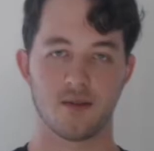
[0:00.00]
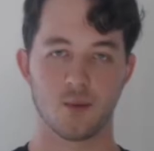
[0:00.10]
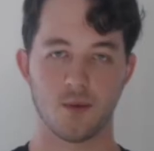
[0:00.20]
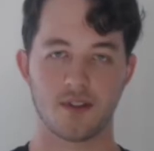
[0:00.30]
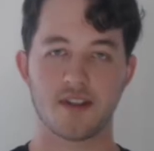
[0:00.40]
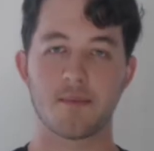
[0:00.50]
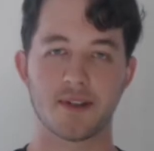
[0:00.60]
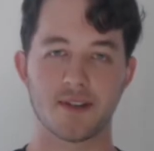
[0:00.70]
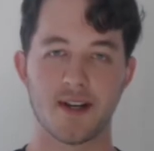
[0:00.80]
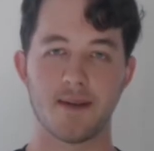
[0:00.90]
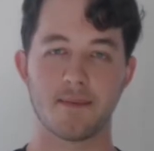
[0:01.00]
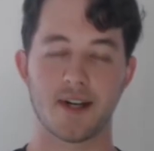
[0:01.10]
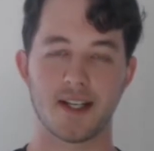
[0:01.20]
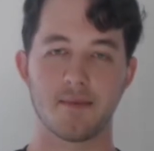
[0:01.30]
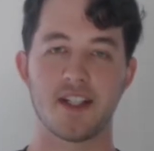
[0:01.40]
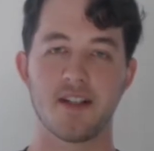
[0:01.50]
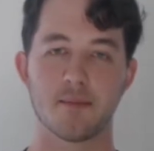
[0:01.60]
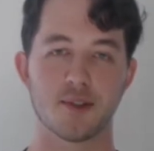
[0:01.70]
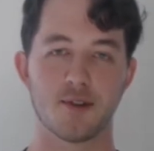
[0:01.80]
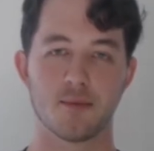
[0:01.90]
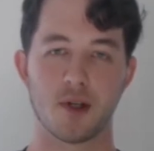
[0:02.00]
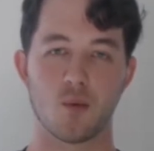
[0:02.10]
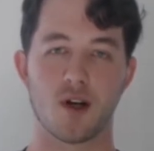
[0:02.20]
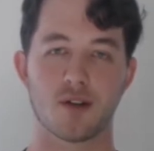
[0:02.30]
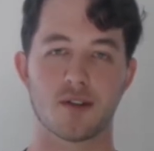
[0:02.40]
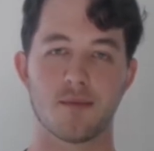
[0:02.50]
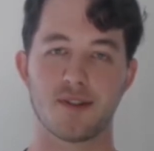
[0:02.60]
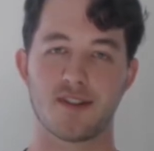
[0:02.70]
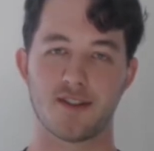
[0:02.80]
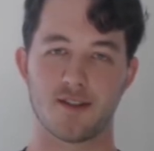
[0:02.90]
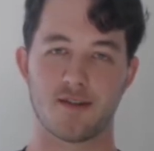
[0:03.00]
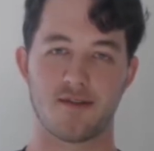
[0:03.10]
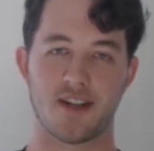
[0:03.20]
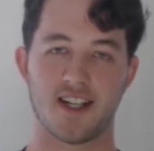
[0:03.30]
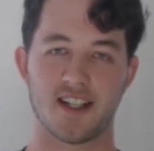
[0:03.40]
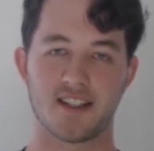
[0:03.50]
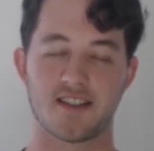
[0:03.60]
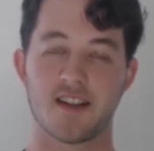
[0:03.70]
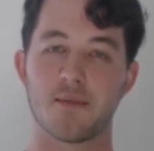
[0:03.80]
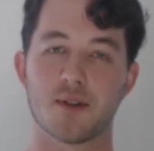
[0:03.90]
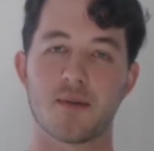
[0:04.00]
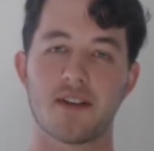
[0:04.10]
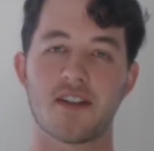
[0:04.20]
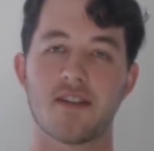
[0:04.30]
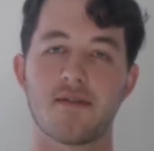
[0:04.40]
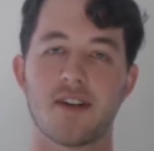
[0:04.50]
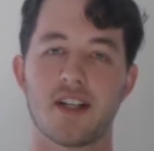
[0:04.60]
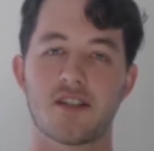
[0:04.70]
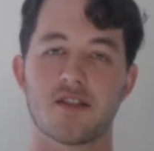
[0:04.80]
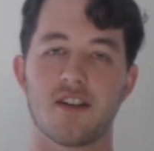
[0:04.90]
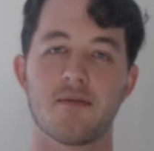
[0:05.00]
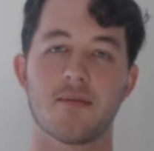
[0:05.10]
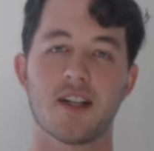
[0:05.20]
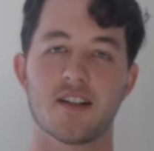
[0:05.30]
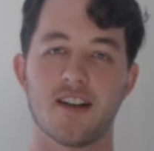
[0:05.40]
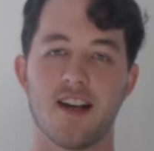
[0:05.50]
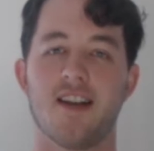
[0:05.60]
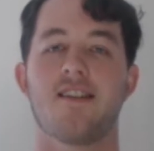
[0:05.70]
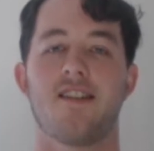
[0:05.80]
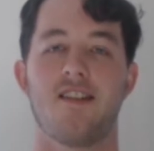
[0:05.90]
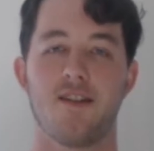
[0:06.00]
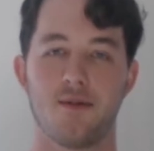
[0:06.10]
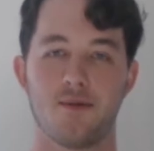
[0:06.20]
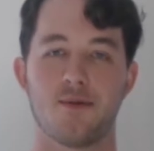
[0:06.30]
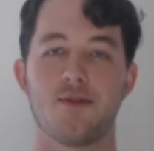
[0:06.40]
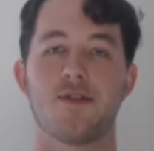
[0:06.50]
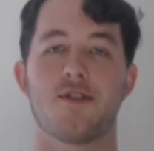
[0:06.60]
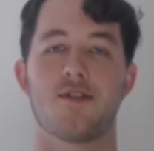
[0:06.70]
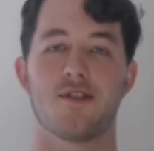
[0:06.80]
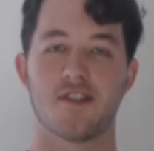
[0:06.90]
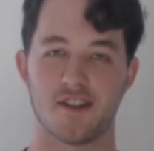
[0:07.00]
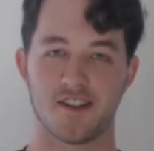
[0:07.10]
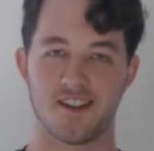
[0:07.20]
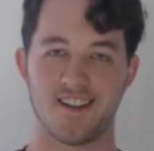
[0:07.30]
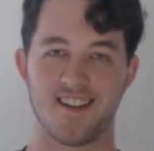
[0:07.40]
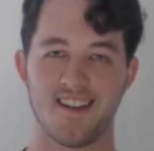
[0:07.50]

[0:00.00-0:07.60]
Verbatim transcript: What's up, Internet? My name's Ian Bloom. Welcome to Nerd Finance. I'm your resident financial life planner and huge nerd.